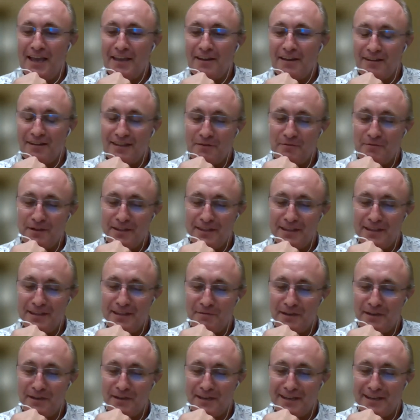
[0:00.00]
you know, I think one thing
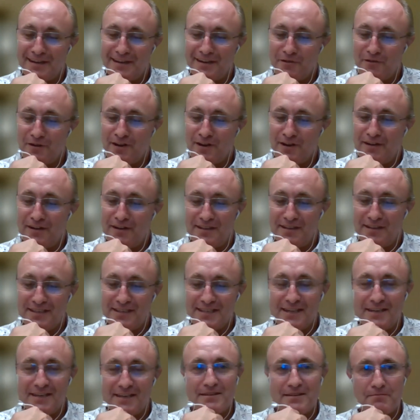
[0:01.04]
we can agree on is
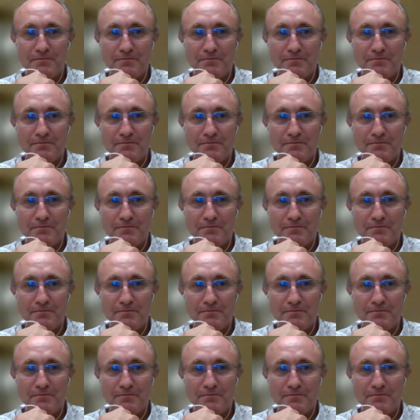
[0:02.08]
that